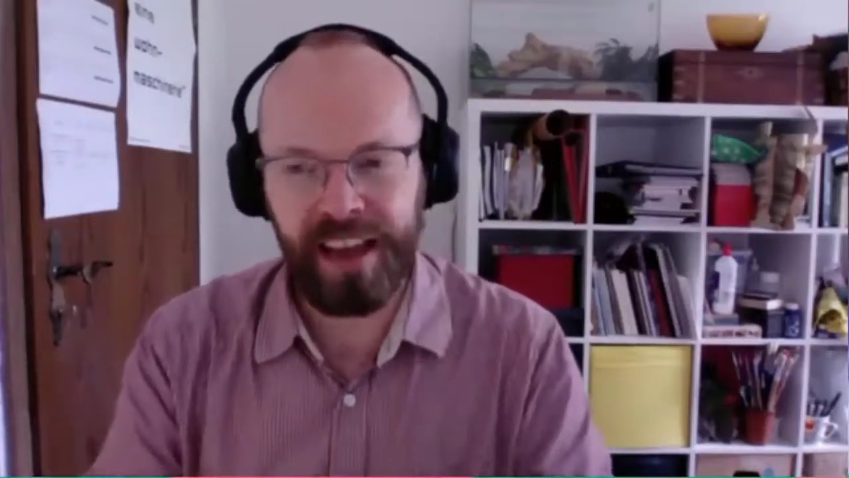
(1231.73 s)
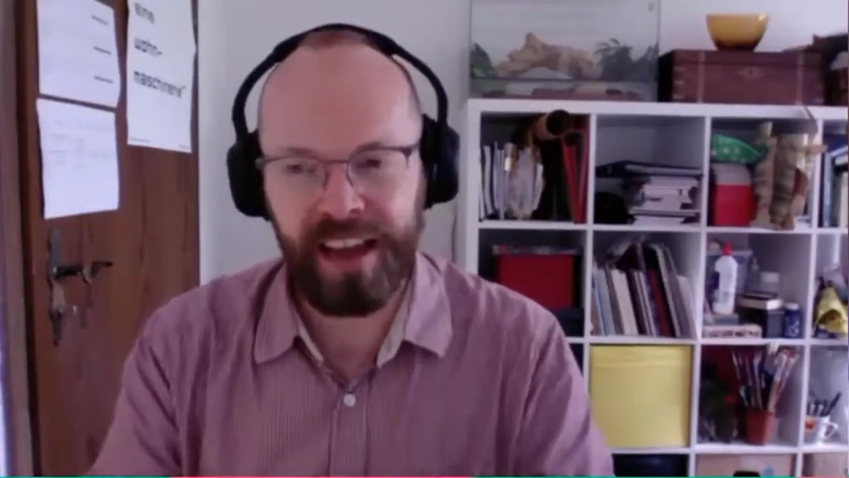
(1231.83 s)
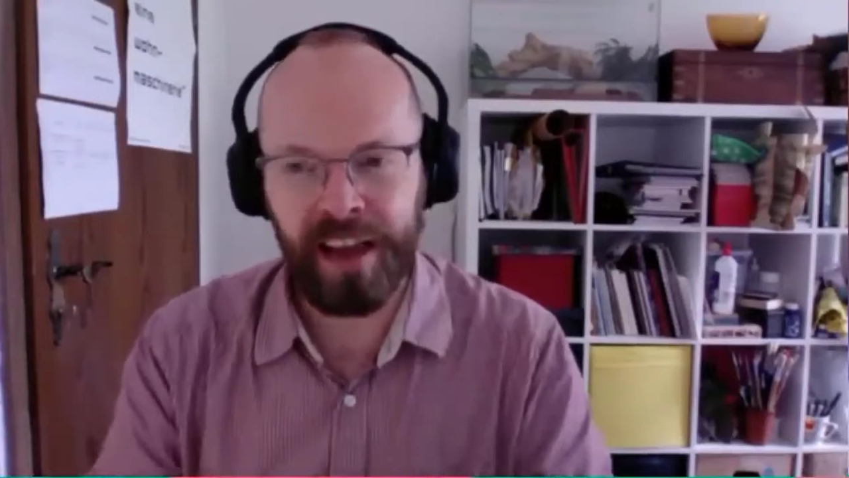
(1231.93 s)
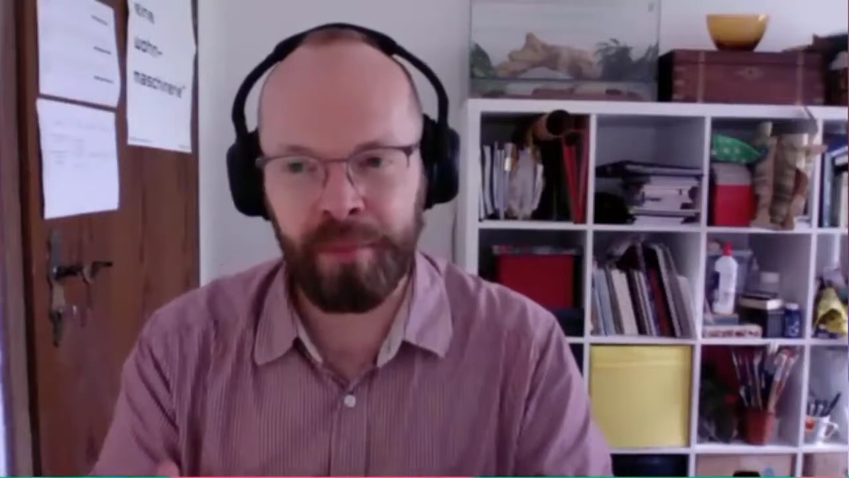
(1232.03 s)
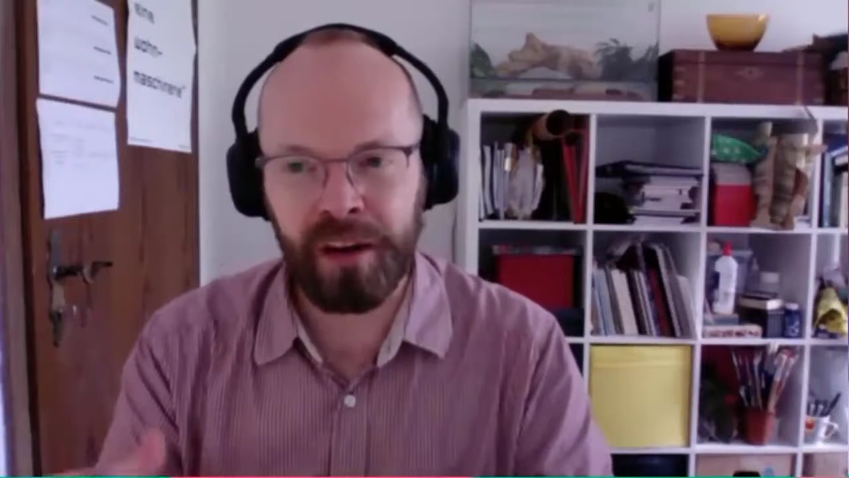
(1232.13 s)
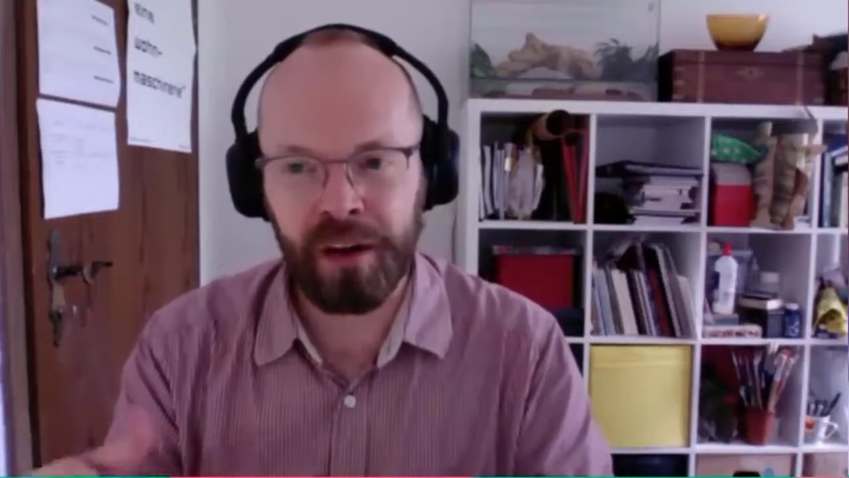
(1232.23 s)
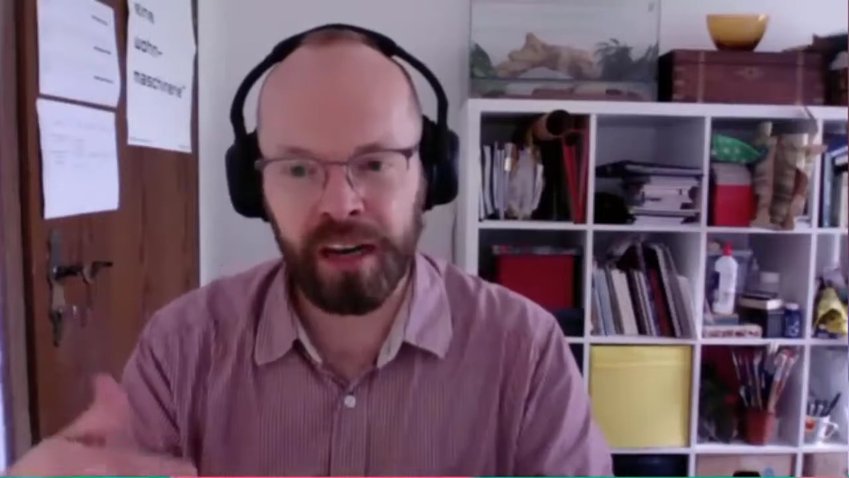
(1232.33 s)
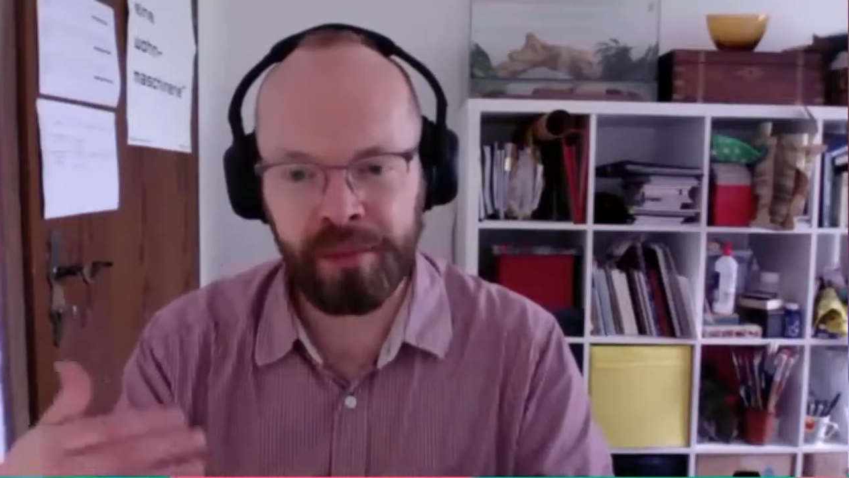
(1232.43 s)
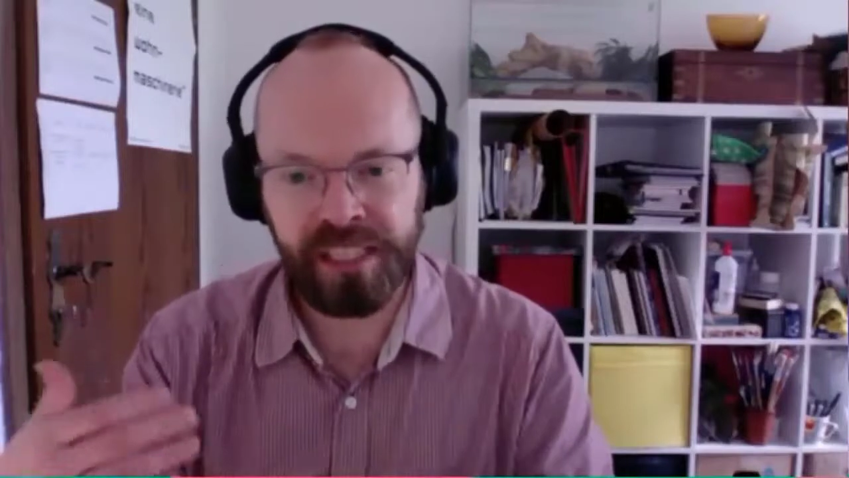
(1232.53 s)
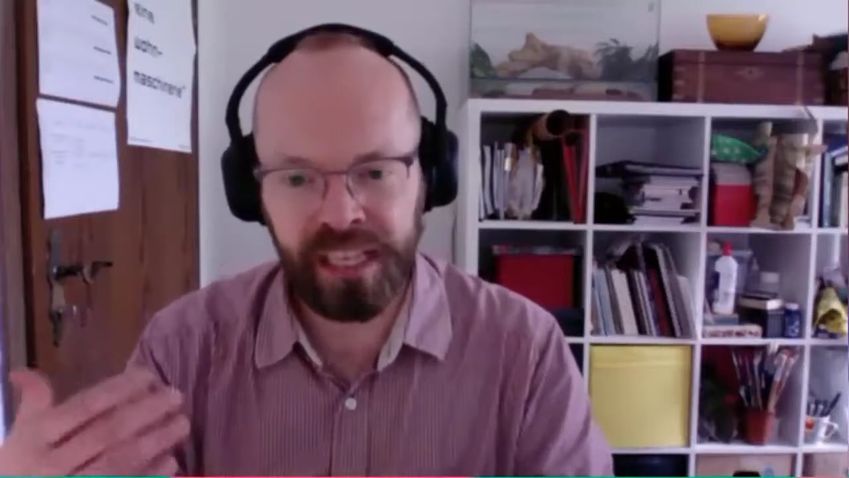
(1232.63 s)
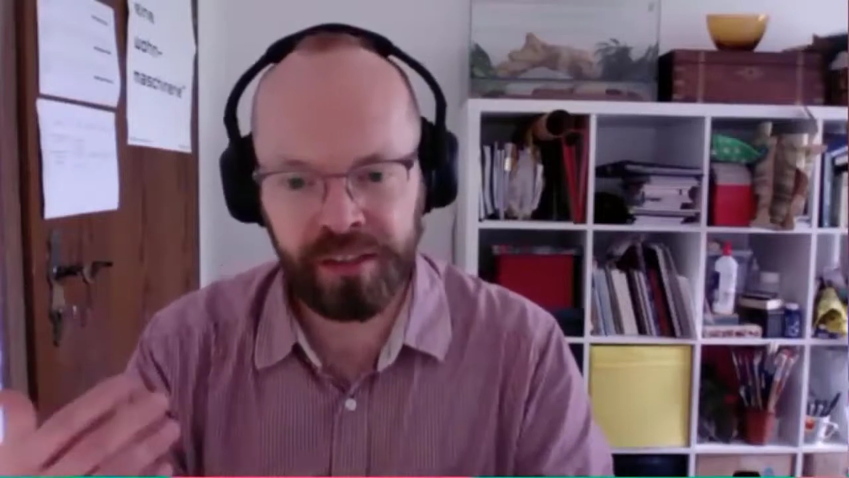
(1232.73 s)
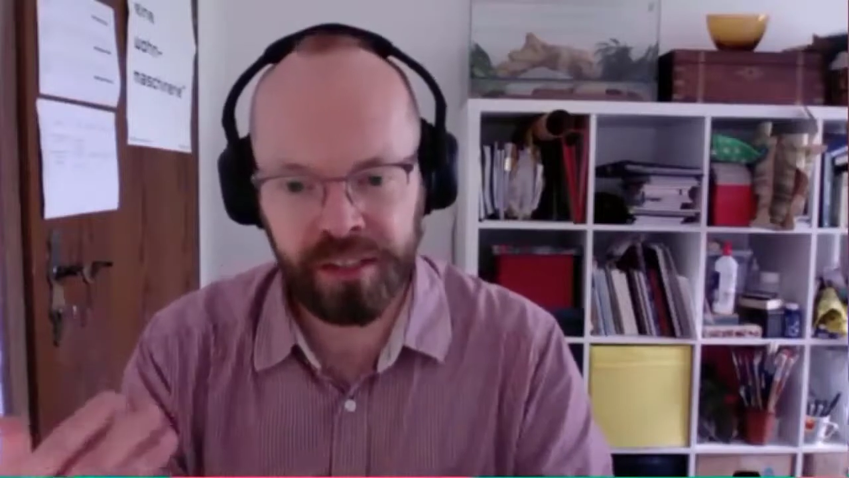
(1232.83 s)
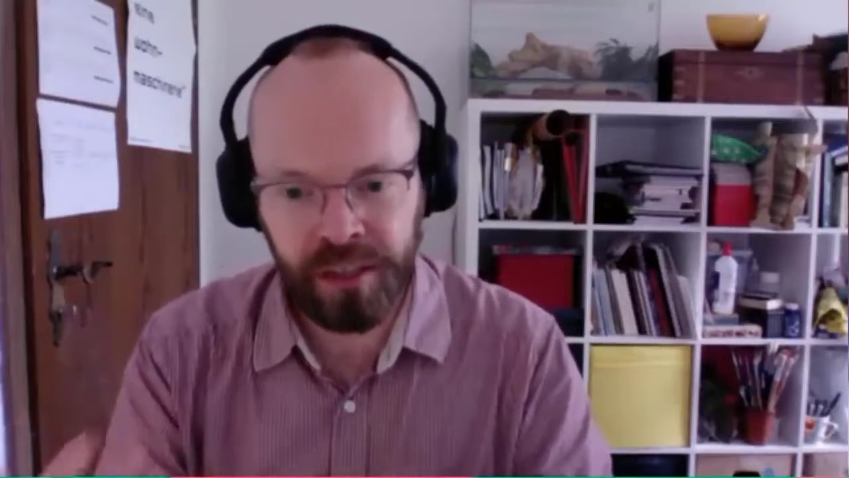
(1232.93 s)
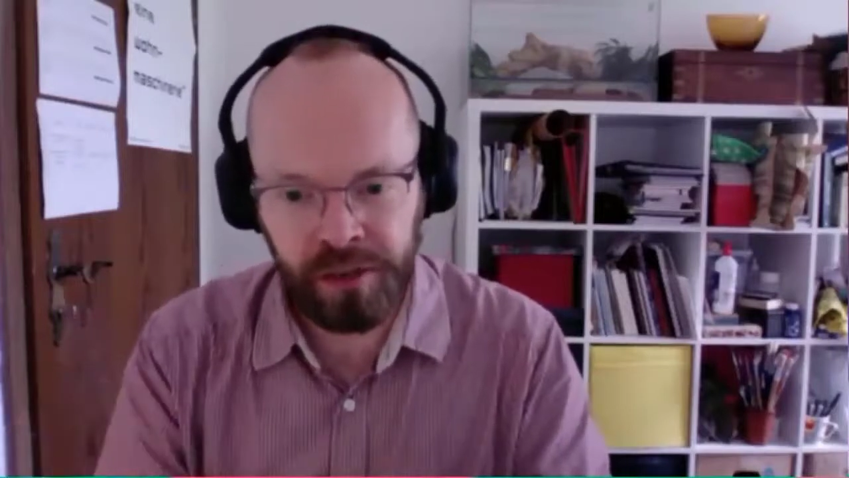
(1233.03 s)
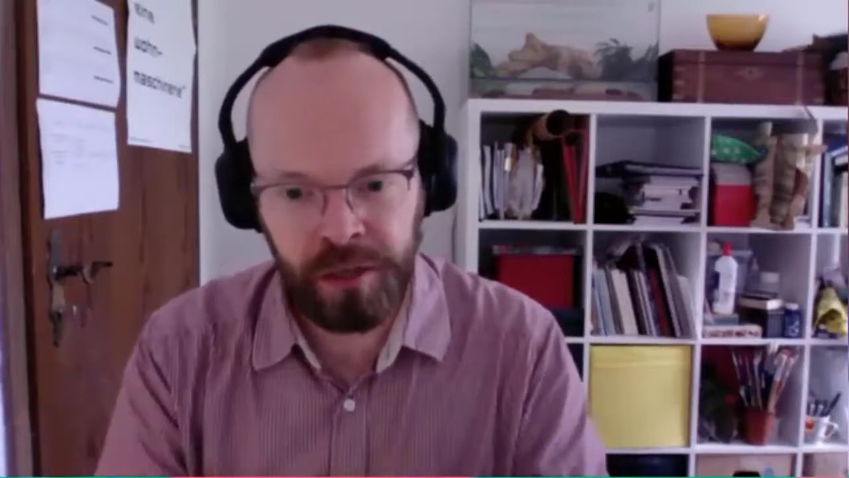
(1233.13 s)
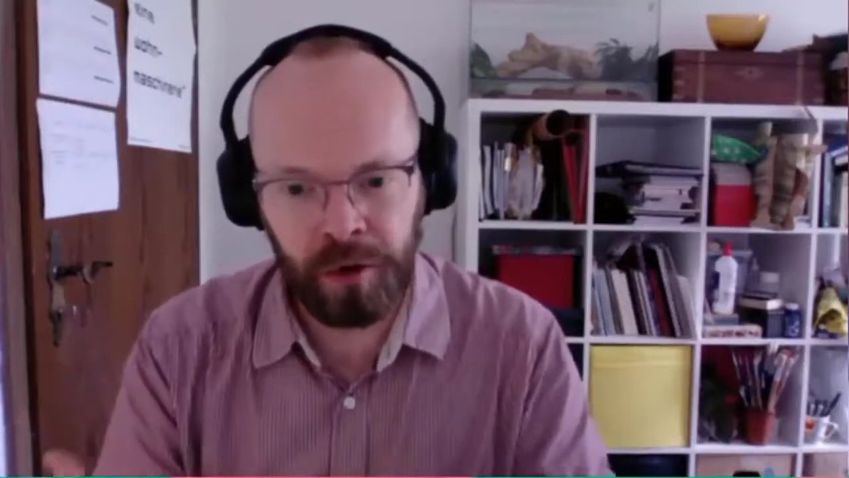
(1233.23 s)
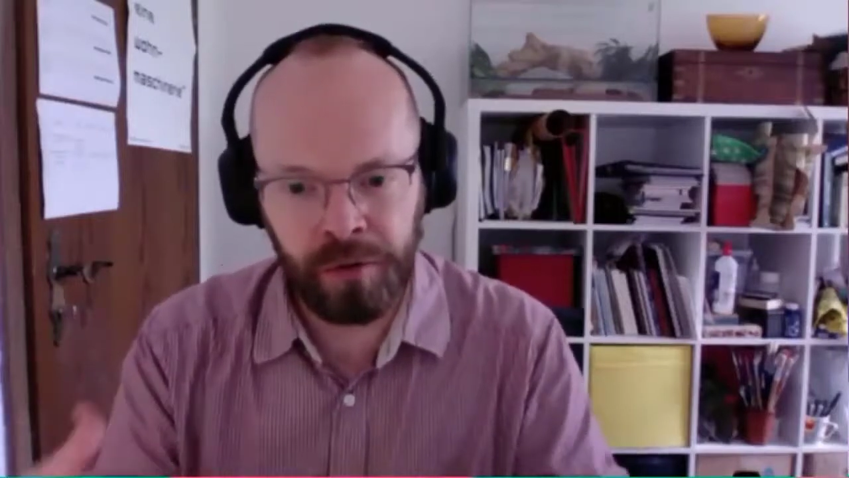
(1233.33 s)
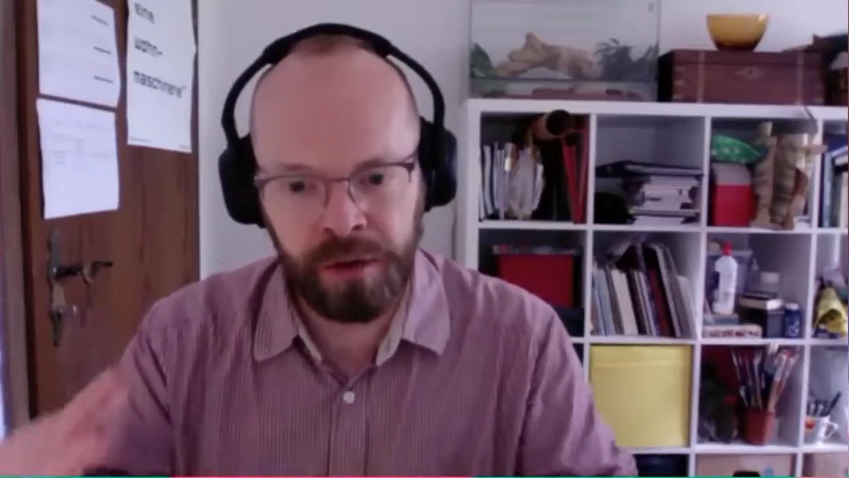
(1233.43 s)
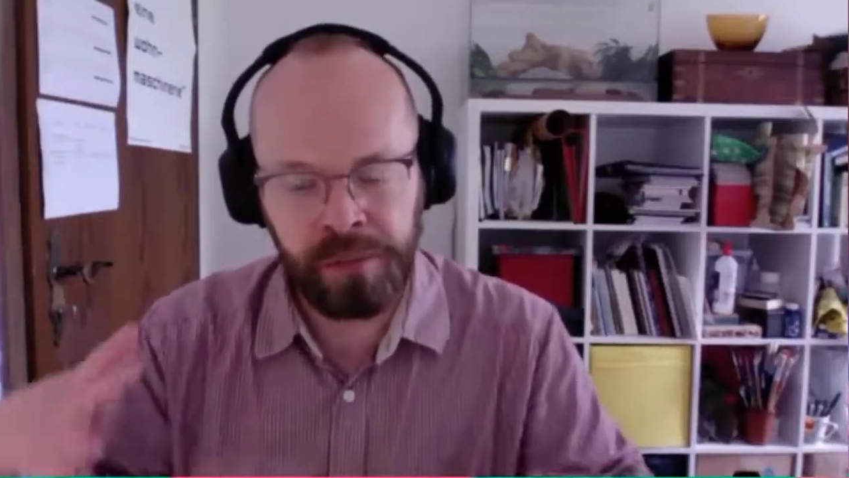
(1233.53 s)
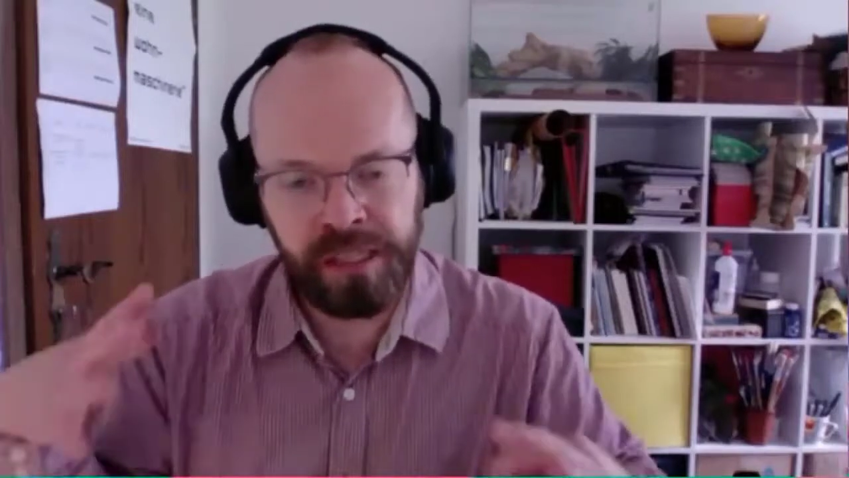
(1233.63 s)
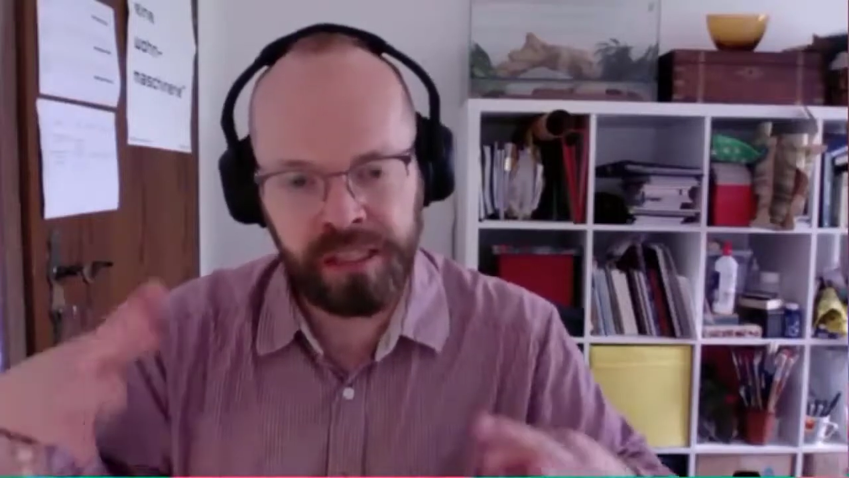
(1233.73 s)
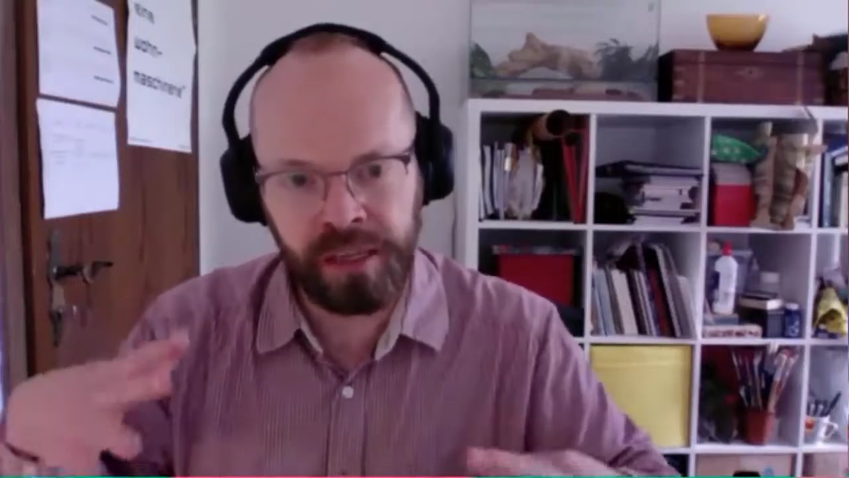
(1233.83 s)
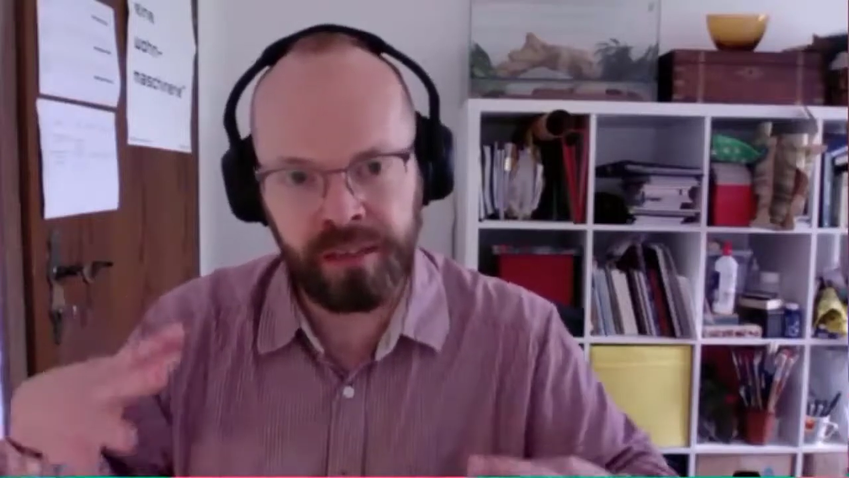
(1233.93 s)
and I'd been sat there so long and been so